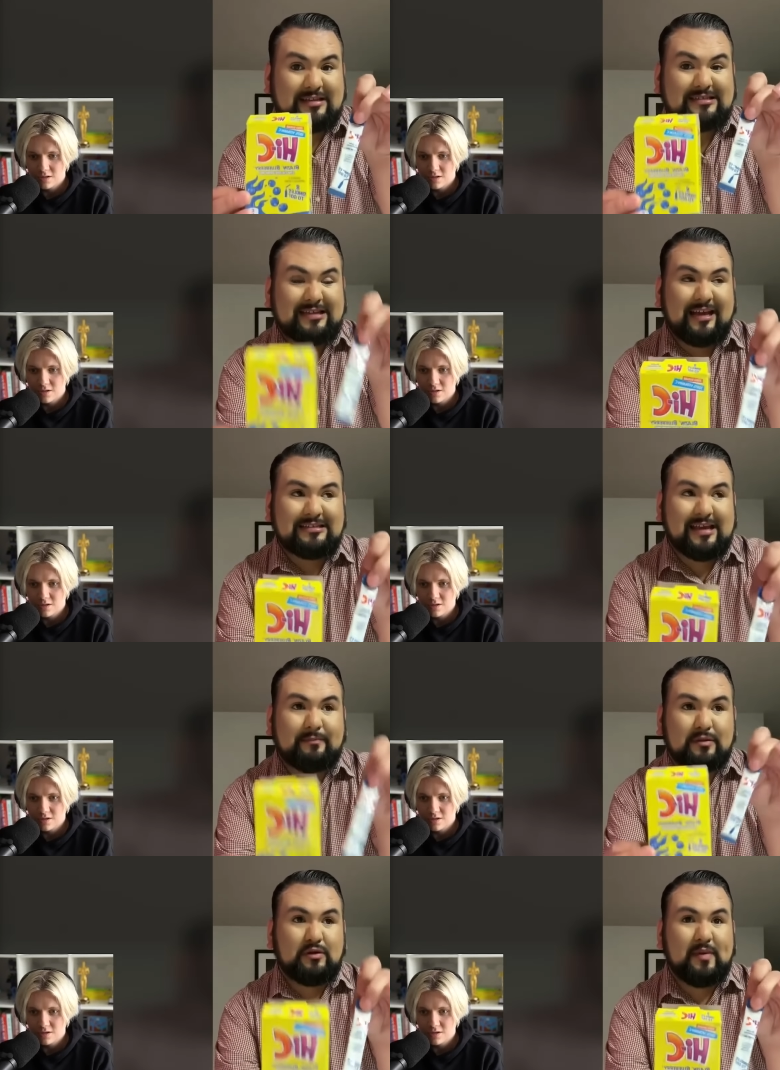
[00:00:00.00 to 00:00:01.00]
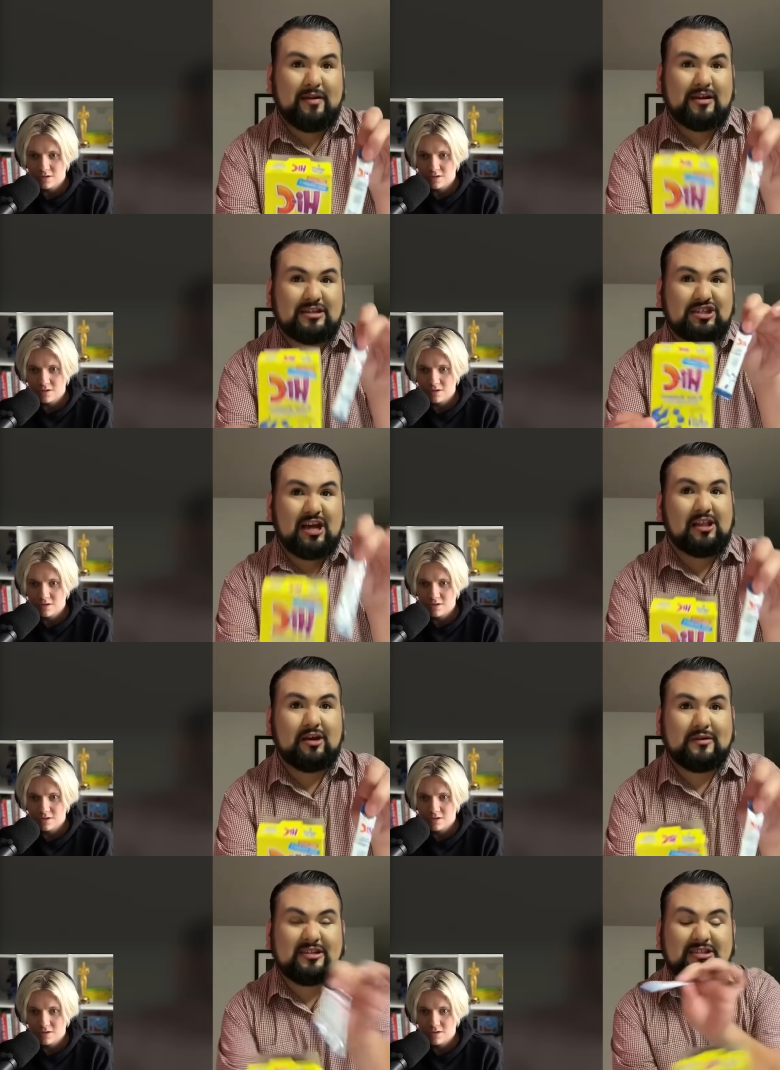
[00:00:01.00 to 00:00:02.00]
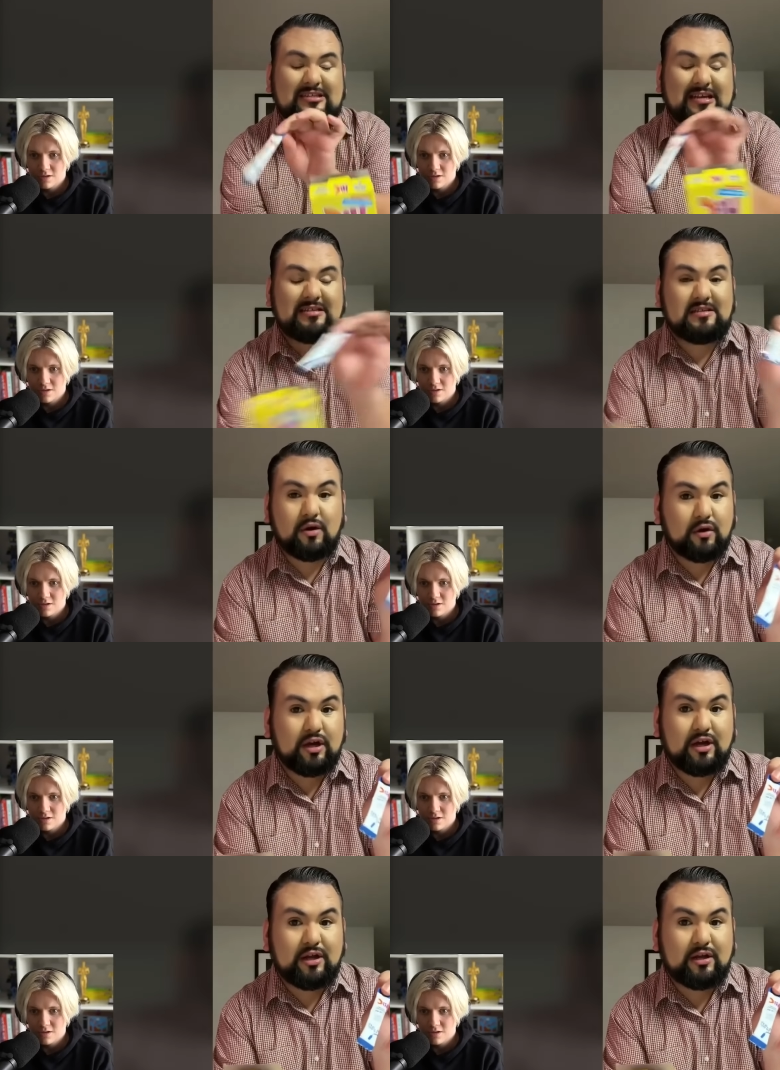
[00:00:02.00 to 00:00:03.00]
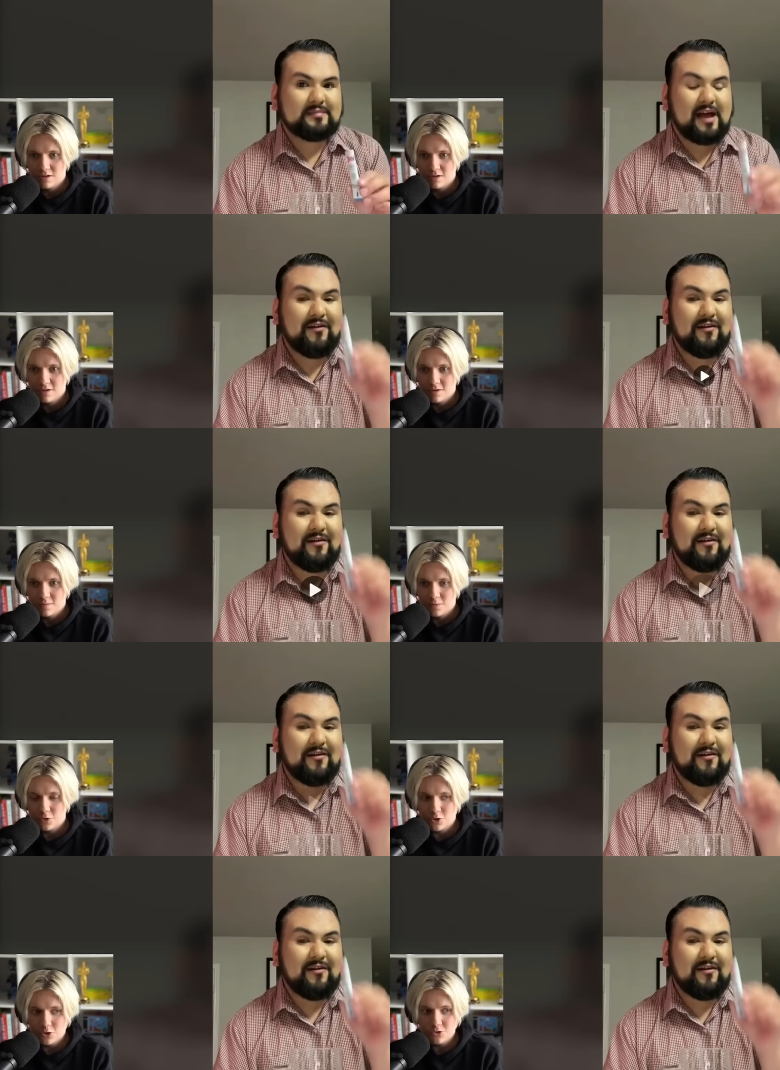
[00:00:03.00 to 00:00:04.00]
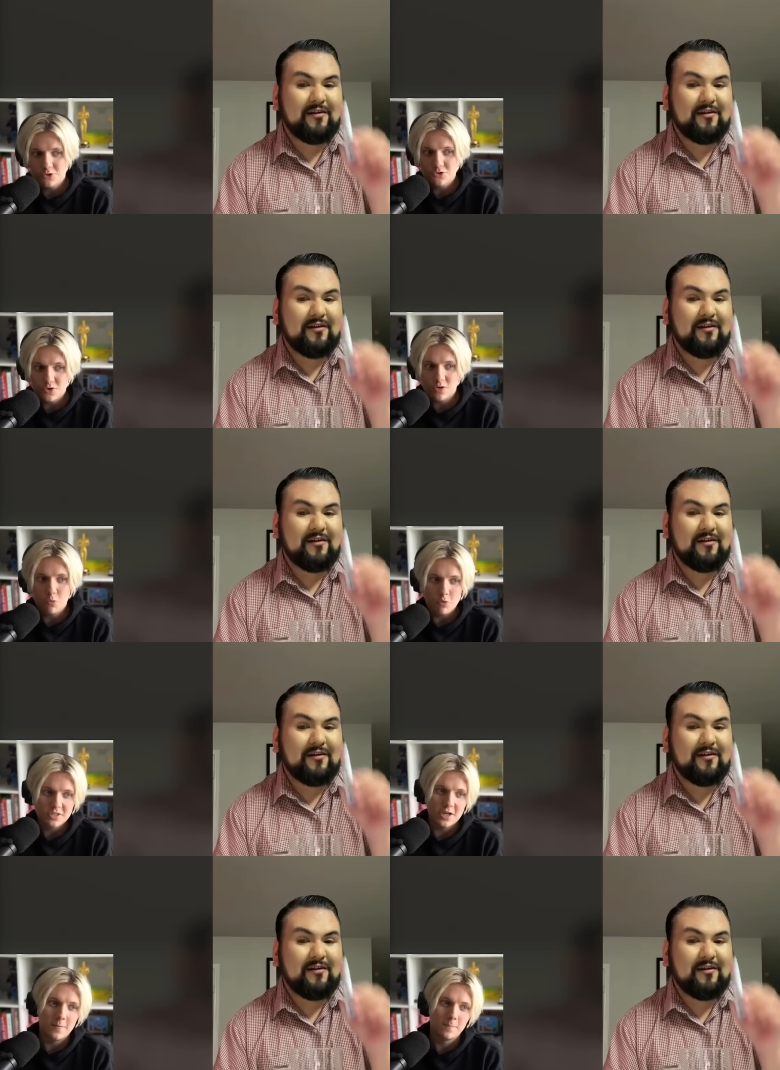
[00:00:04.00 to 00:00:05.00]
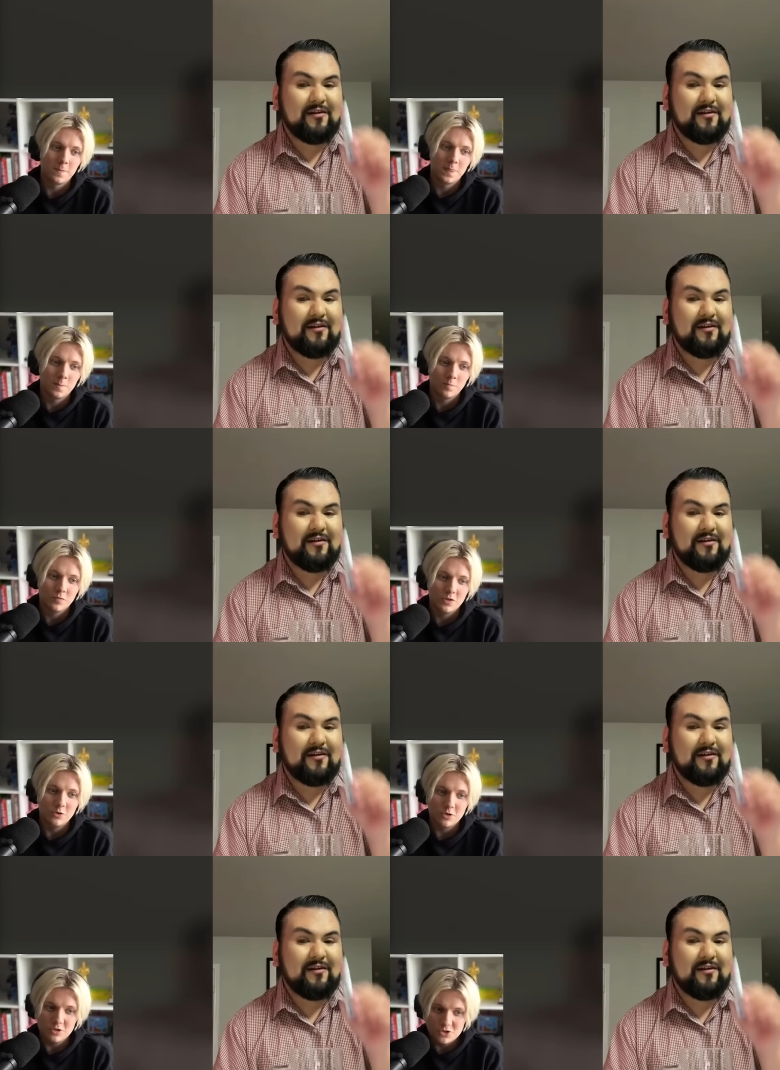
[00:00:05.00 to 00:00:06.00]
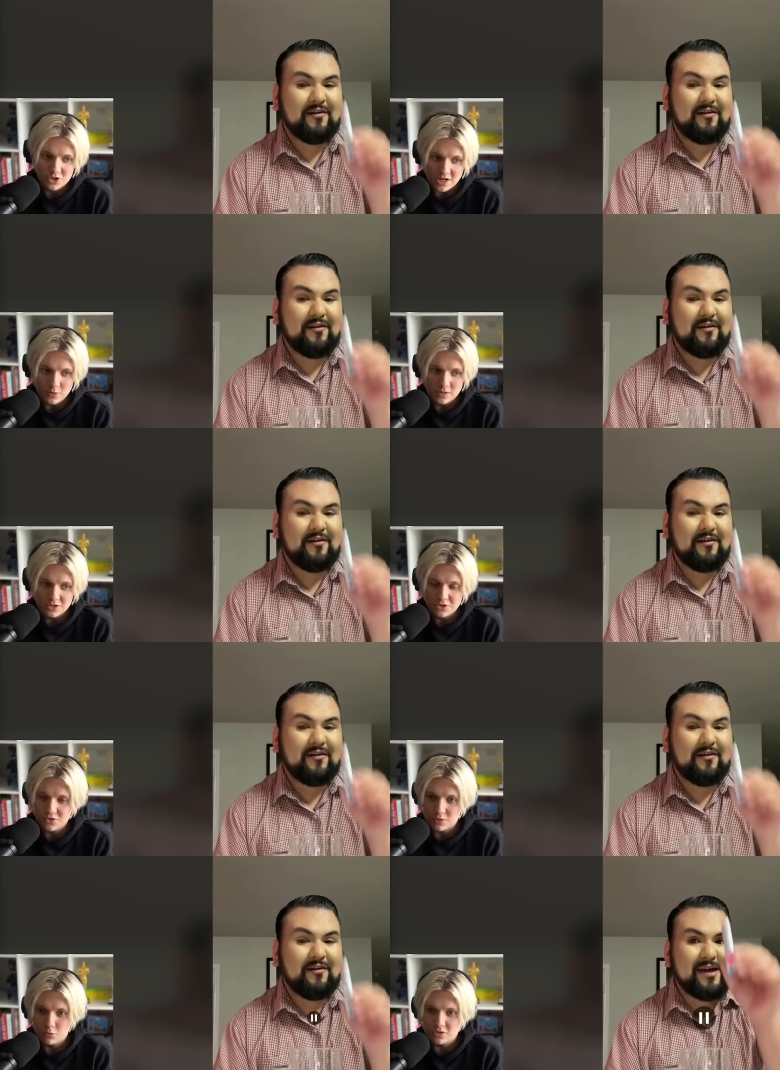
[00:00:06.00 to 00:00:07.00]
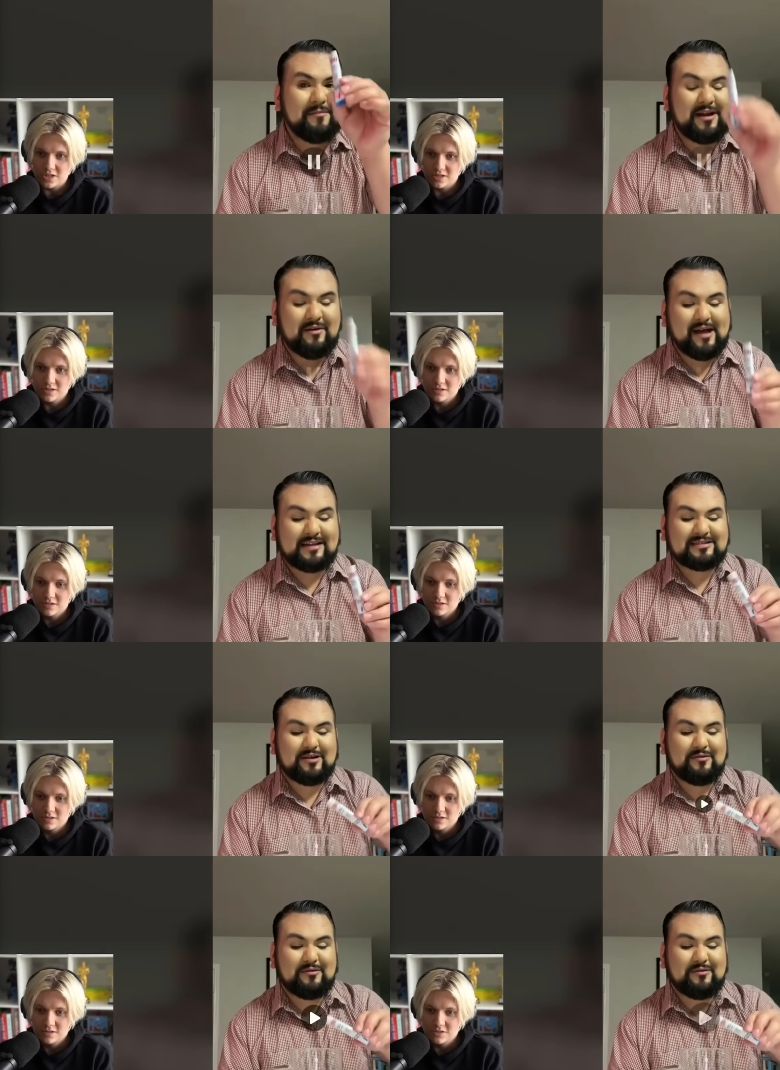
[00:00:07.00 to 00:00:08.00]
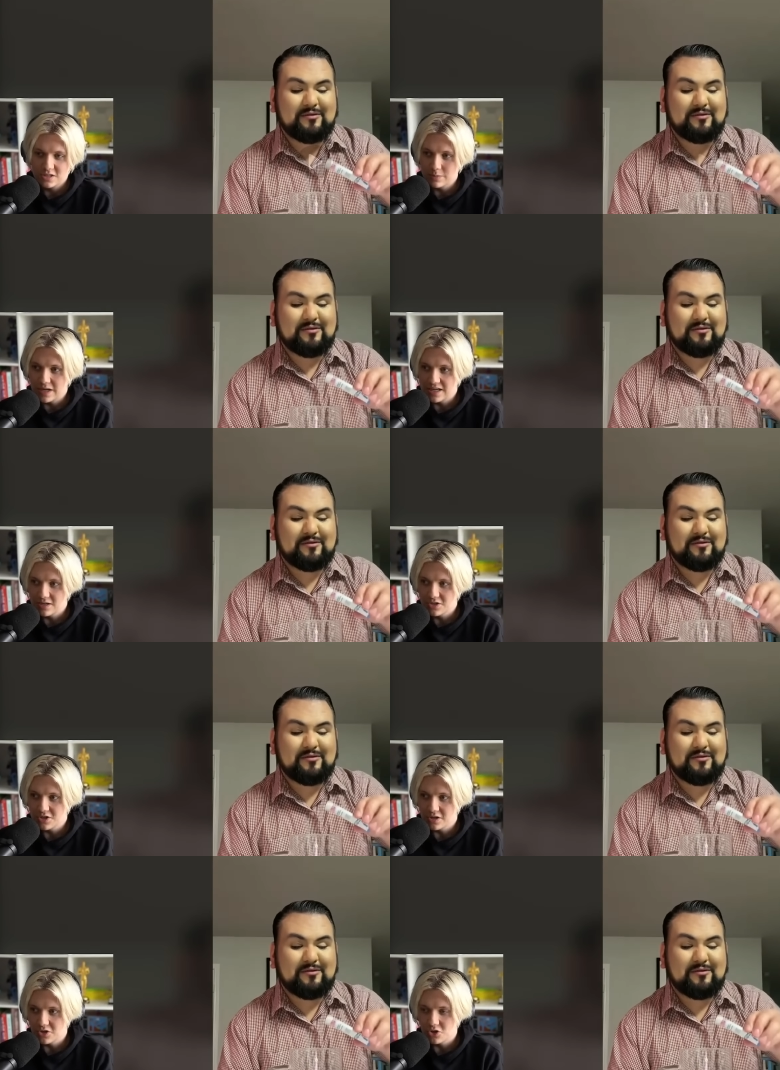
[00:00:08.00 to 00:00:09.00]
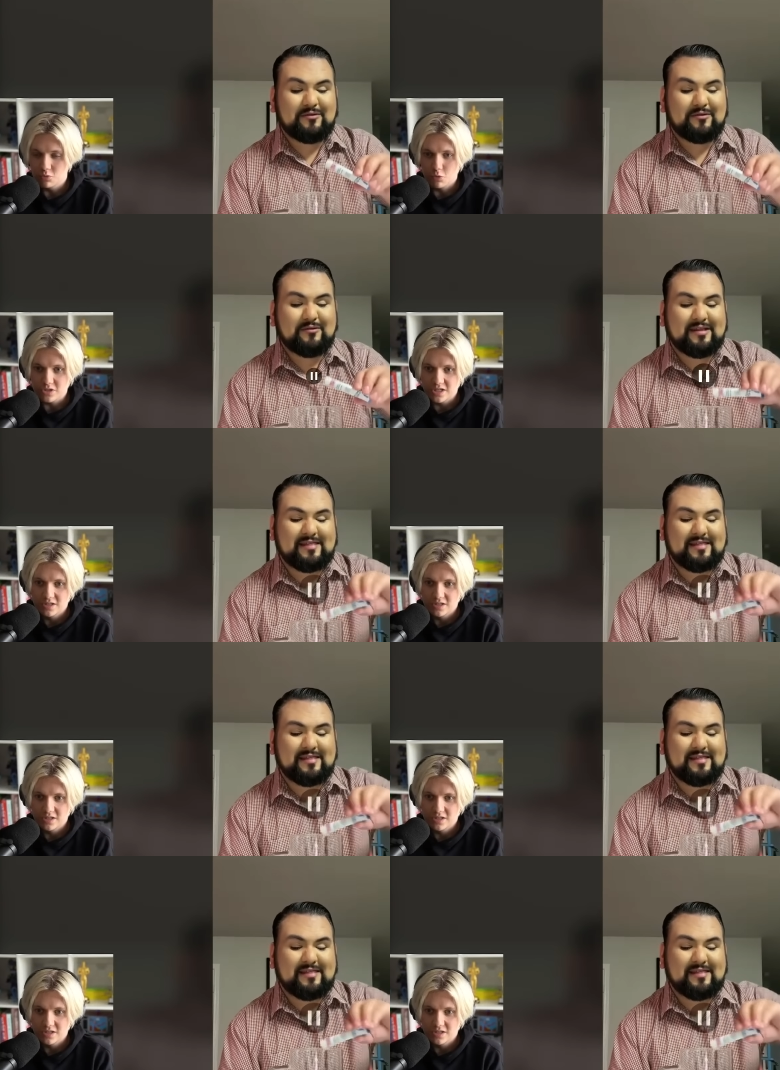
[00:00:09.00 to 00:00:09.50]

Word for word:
Speaker 1: because it tastes like blueberry jello. It just tastes so good. Okay.
Speaker 2: You could just drink water. You could genuinely just drink water. I'm
Speaker 1: going to go ahead and start
Speaker 2: with... Instead of making like Sonishu water.